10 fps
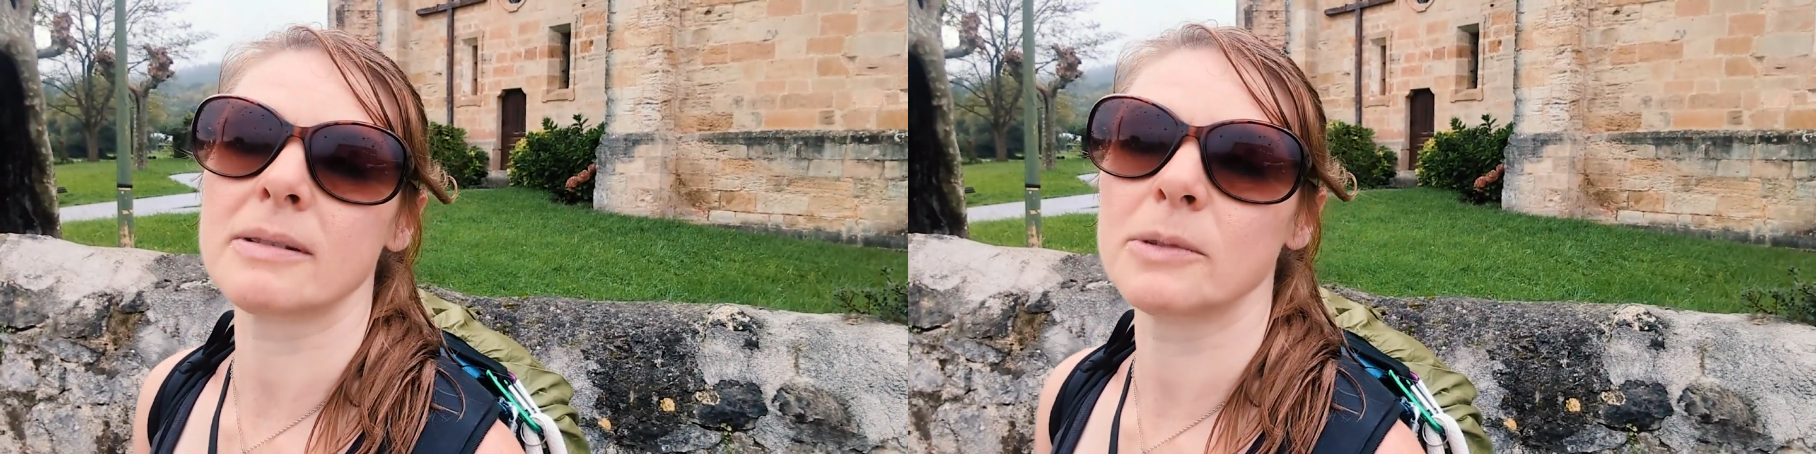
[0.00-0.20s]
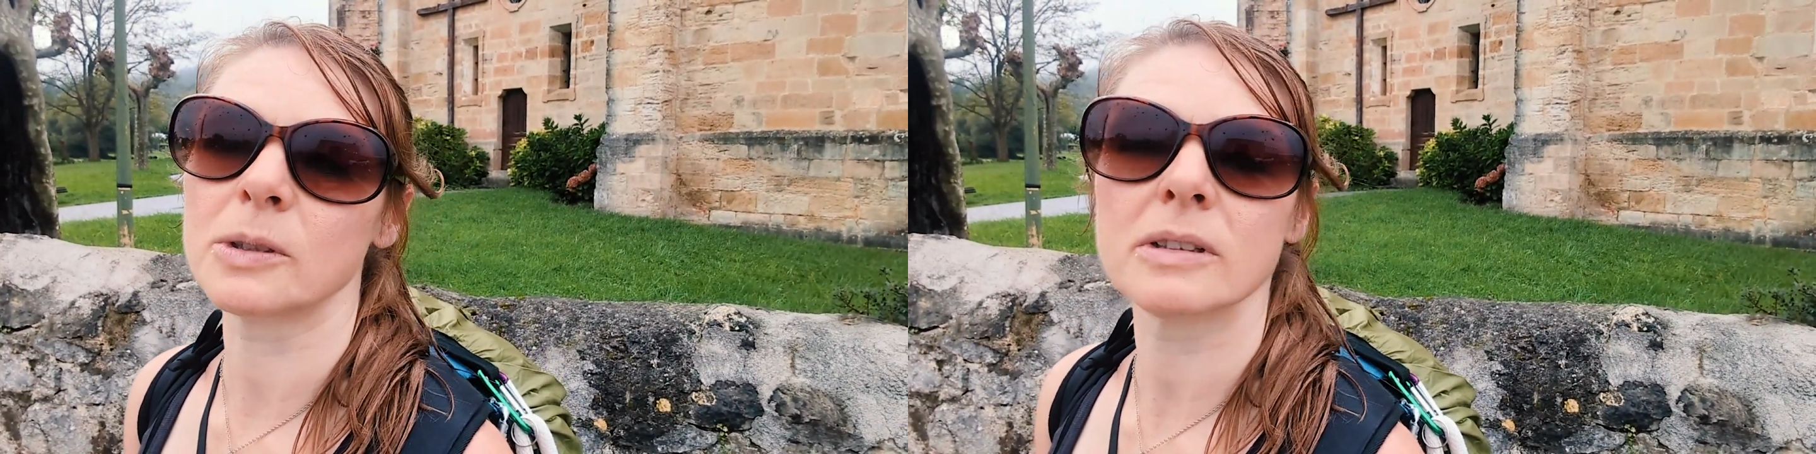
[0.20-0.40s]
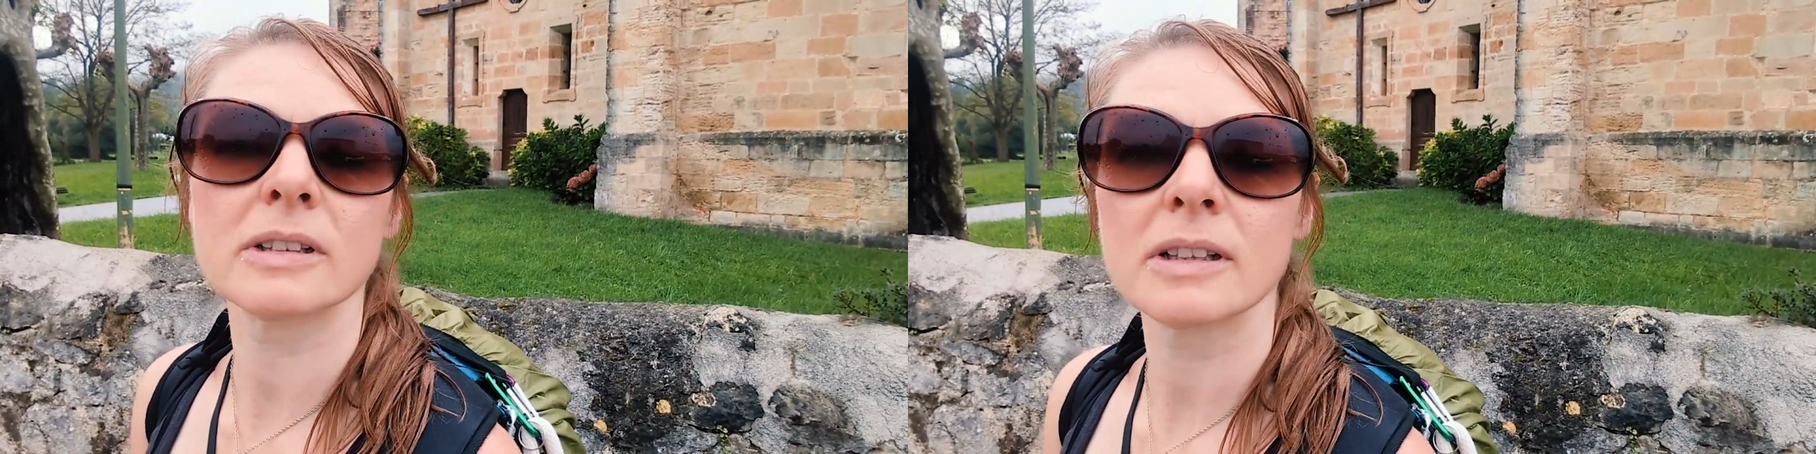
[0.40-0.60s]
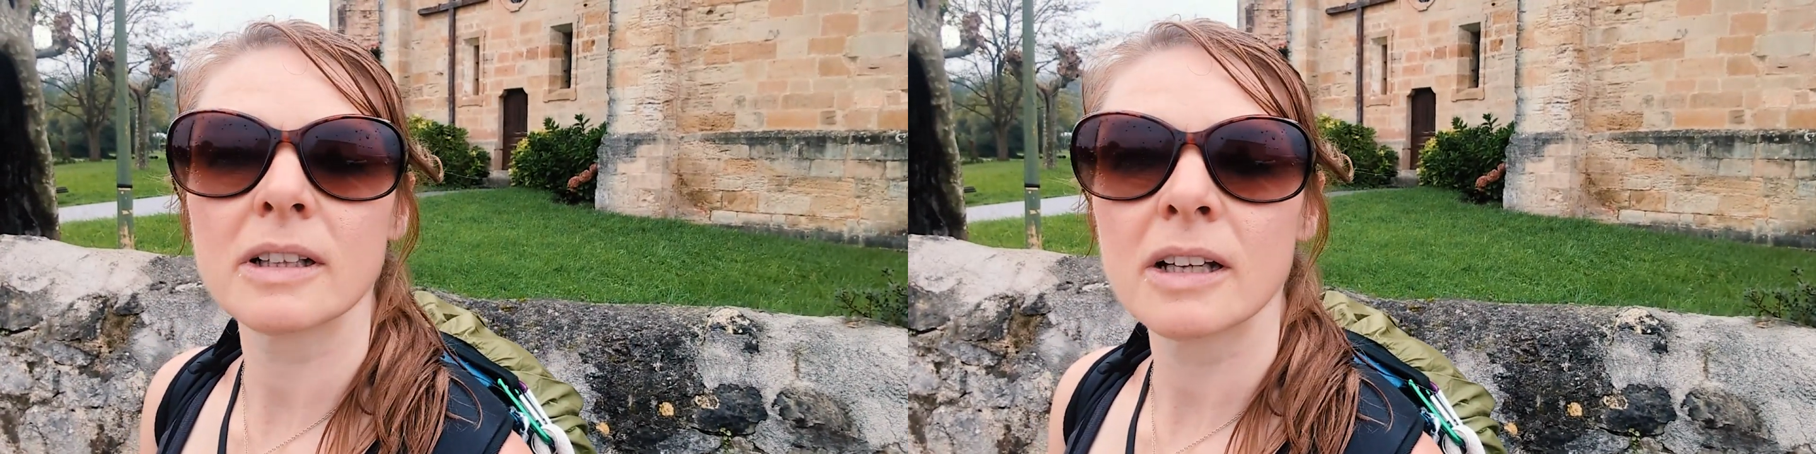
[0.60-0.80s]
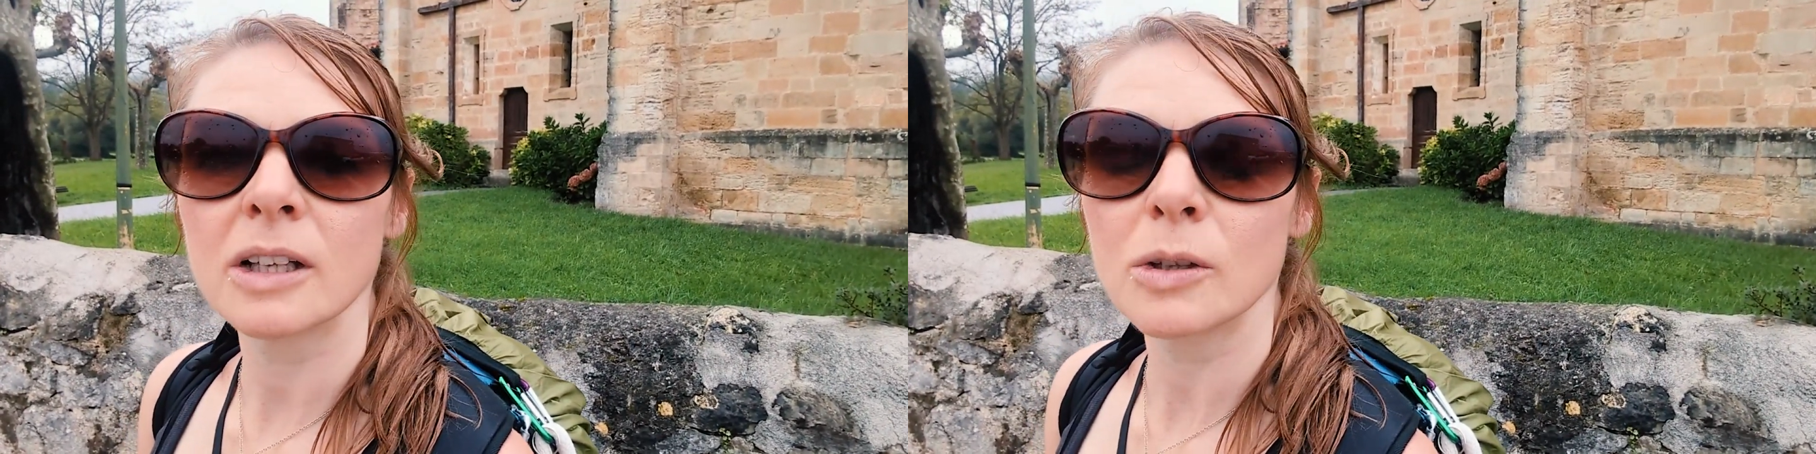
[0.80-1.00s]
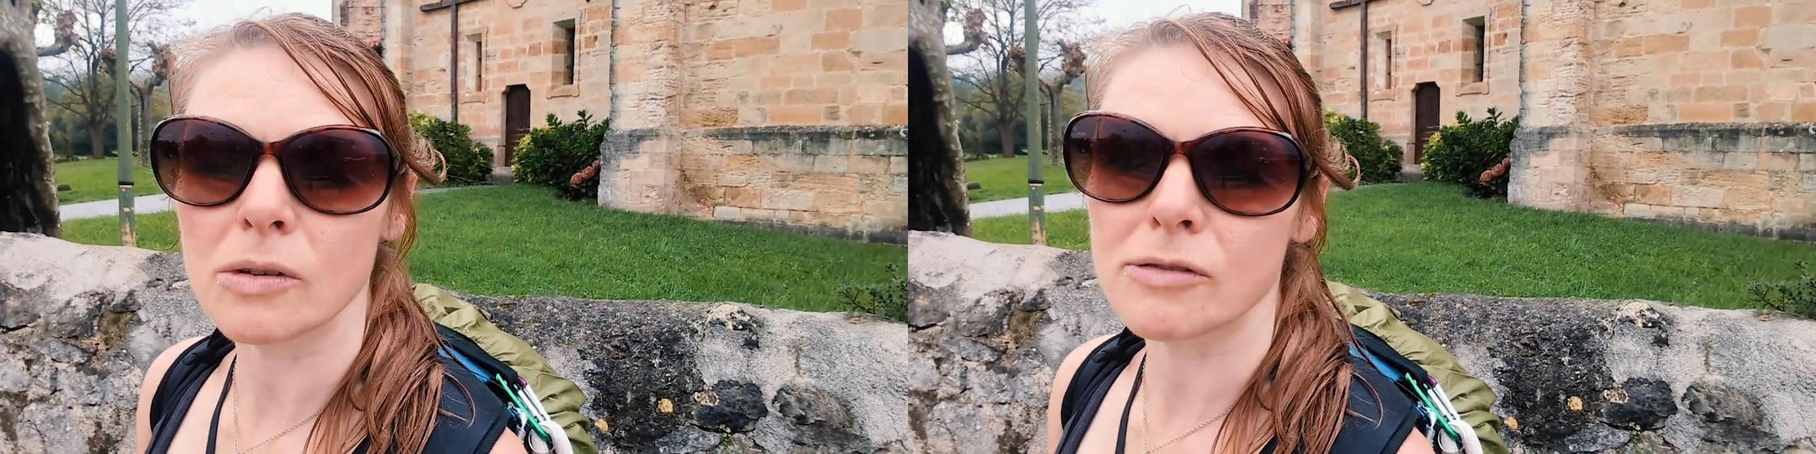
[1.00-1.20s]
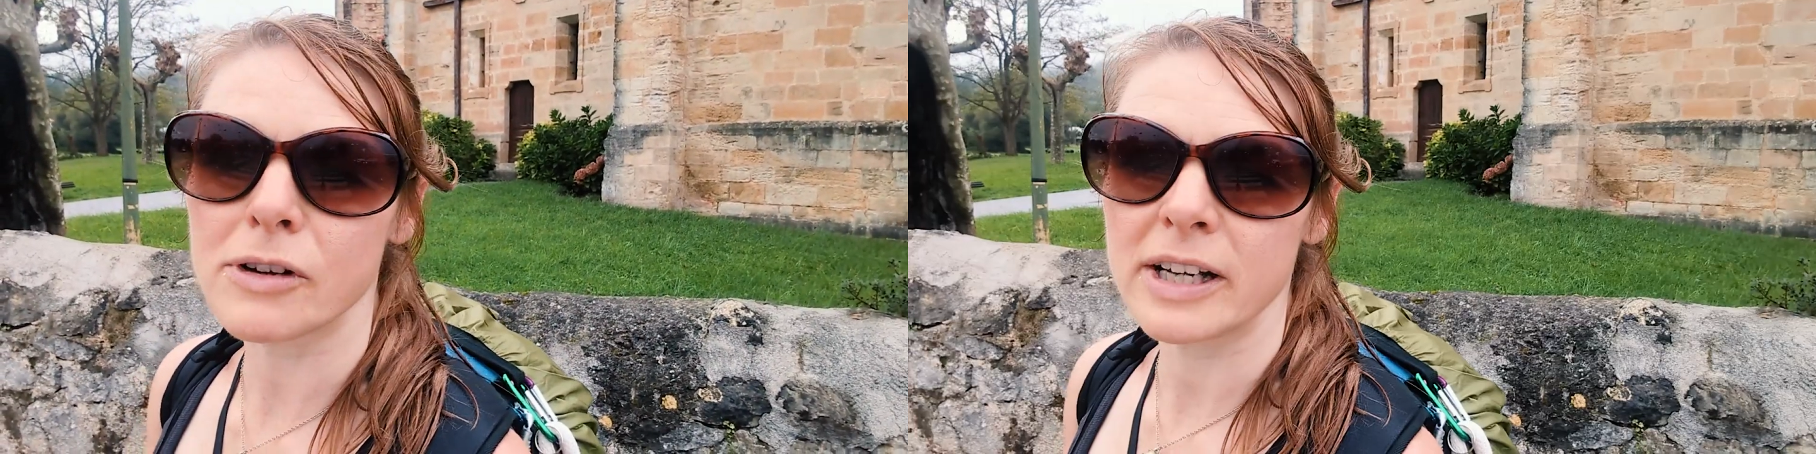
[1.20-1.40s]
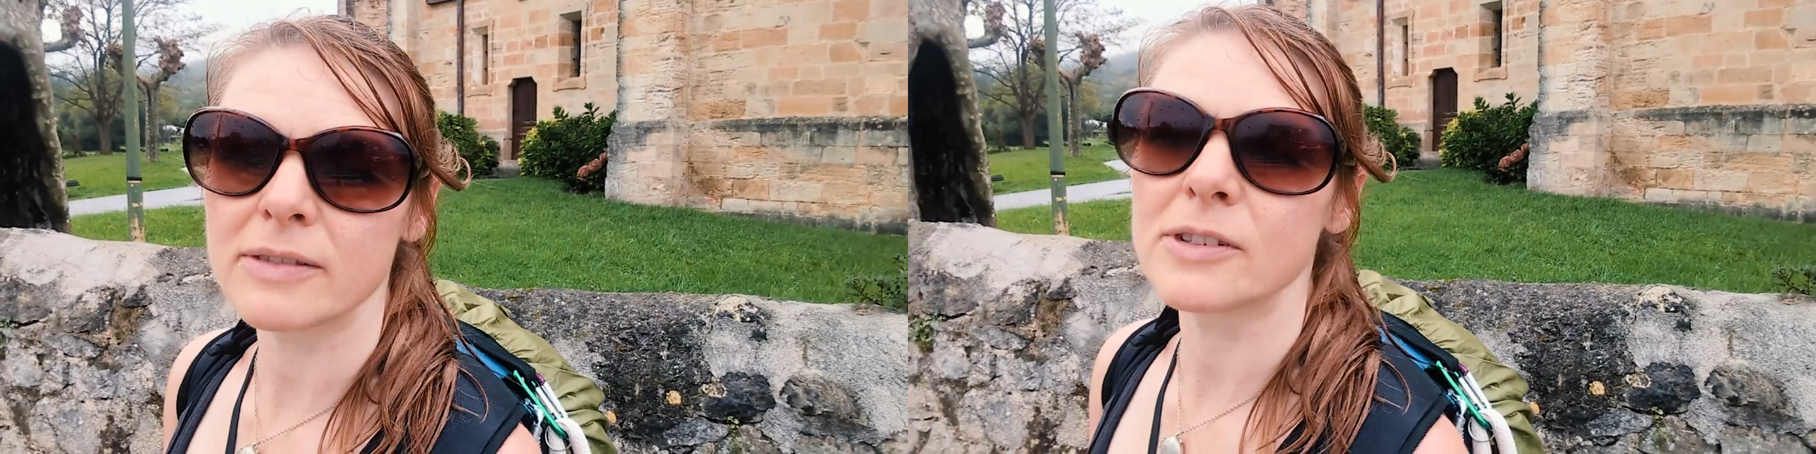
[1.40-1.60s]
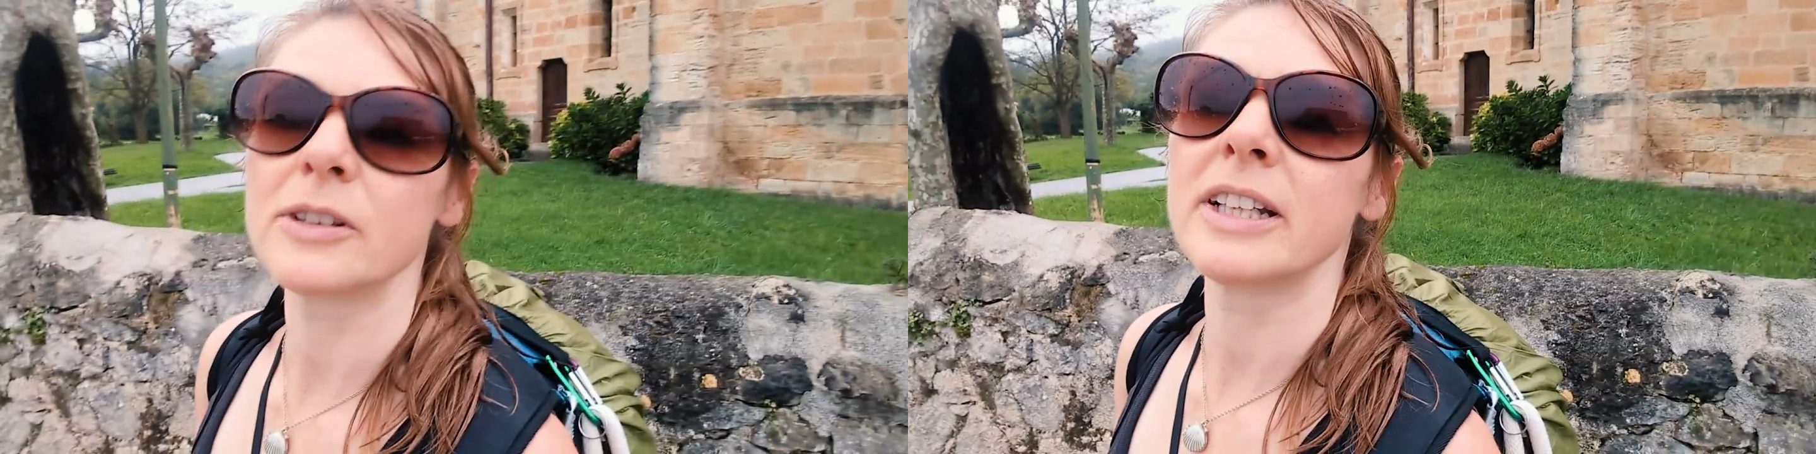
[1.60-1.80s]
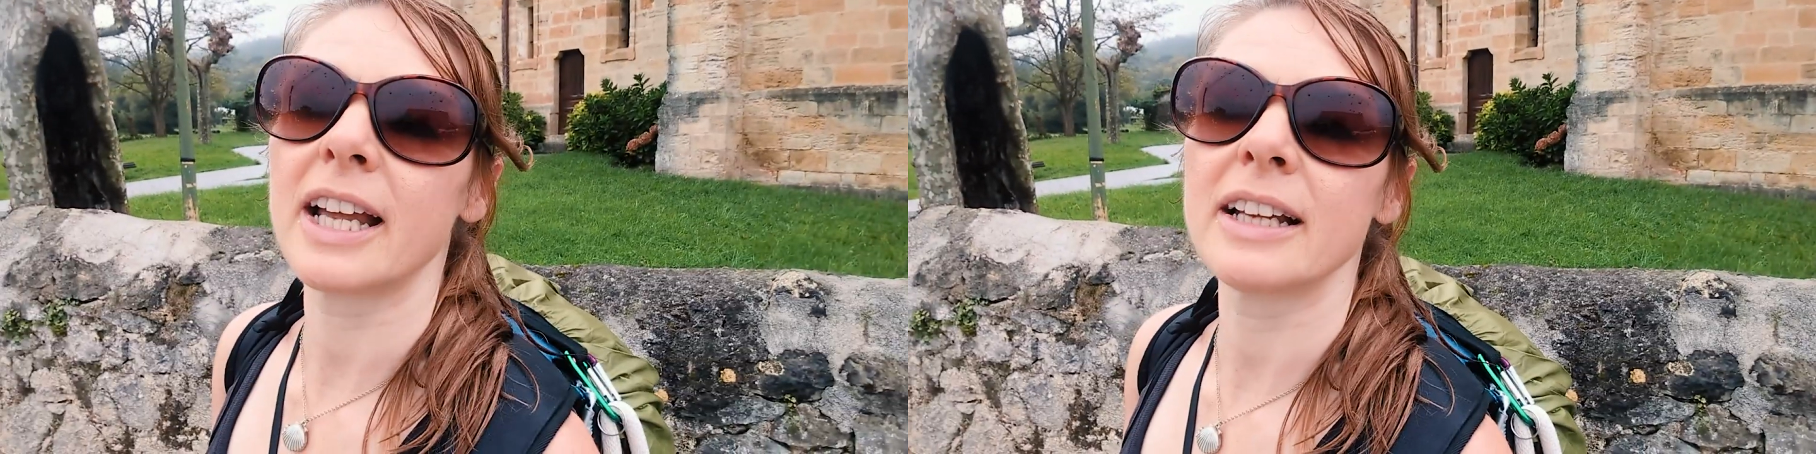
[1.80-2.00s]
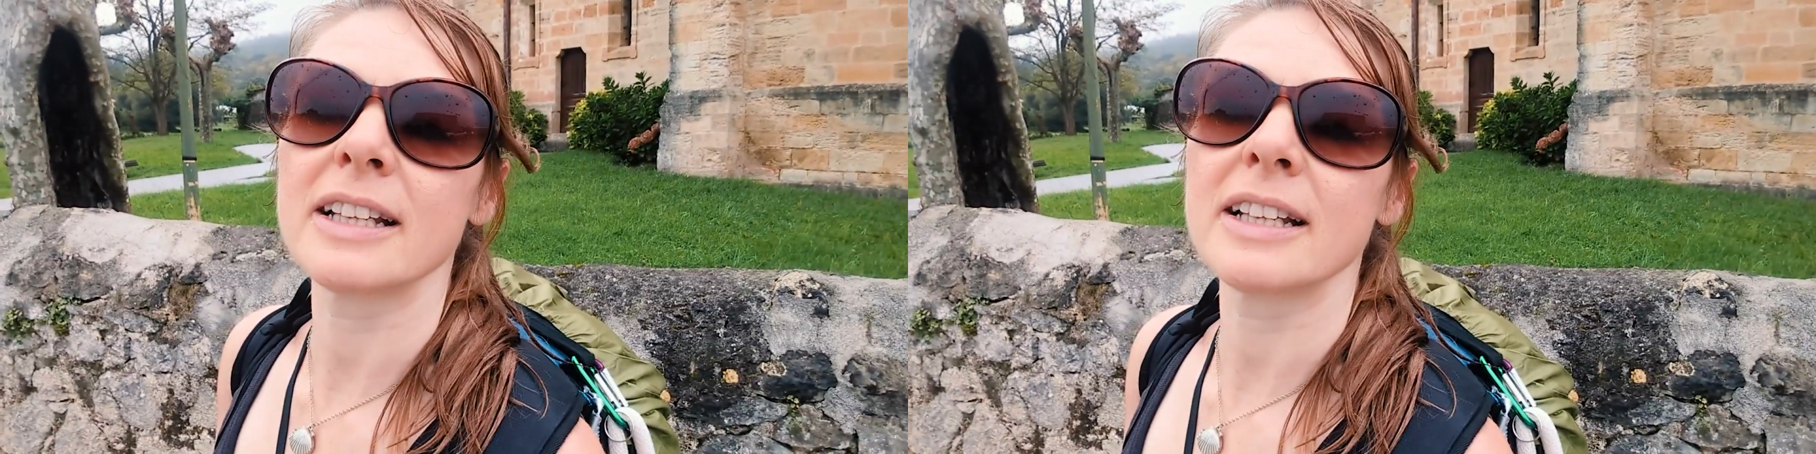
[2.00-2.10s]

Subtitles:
I'm not afraid of doing that.